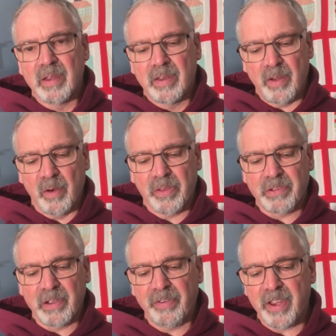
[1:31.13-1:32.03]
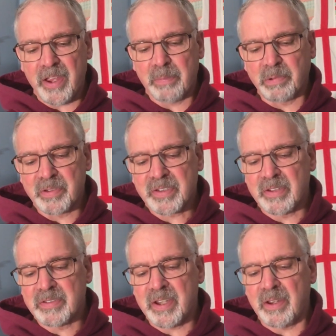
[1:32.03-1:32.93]
The author of Hebrews
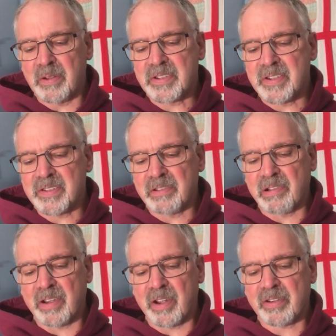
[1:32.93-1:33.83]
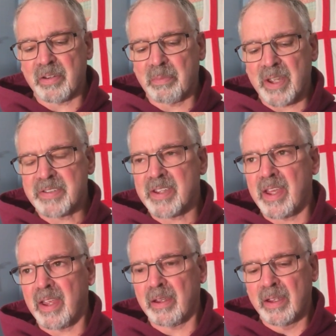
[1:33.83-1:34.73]
continues his introduction by
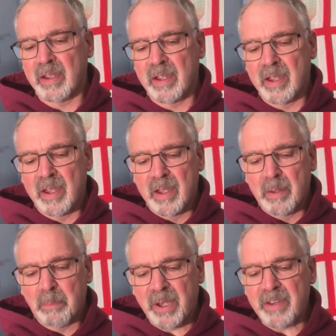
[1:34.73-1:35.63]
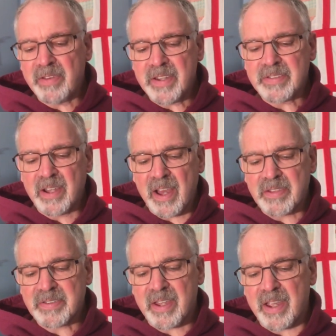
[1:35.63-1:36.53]
saying, But in these
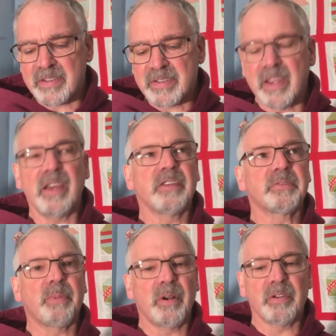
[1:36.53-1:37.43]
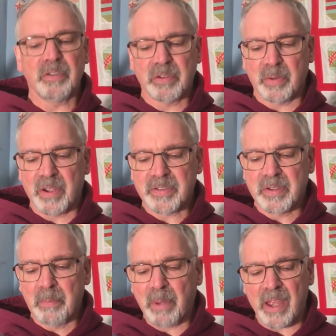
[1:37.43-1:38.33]
last days he has spoken to
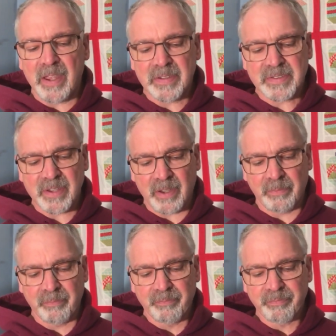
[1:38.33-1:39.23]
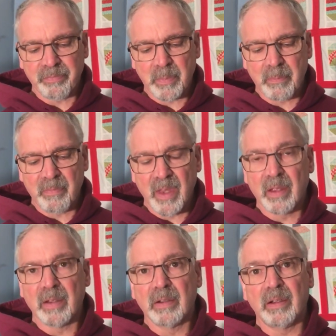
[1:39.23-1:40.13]
us by his Son.
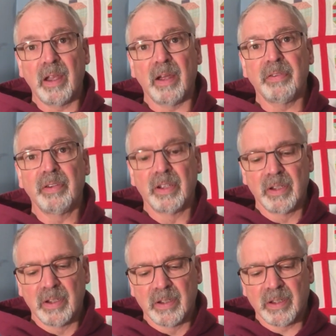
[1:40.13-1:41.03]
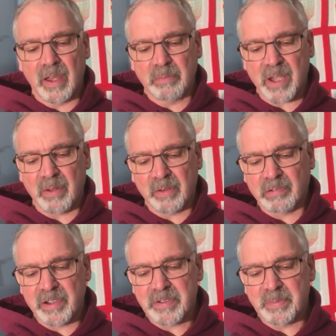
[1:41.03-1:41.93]
Love came down
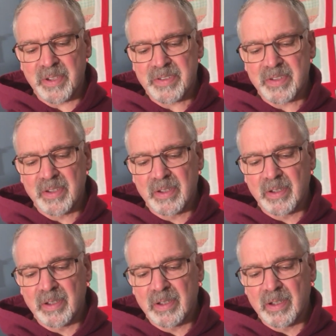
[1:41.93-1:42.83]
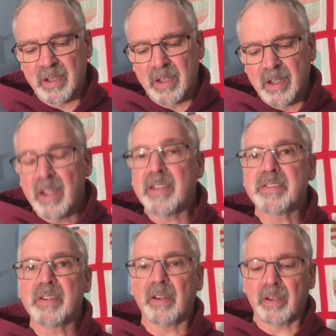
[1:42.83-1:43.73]
at Christmas. It
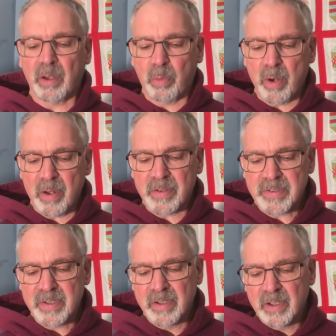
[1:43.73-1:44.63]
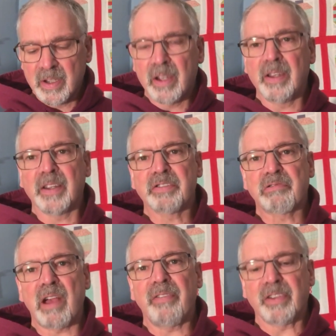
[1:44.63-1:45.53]
certainly was an
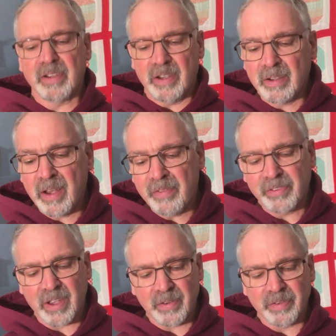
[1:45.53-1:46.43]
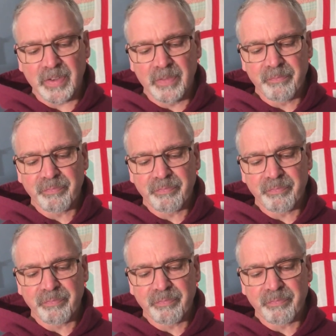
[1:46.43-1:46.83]
extravagant love gift.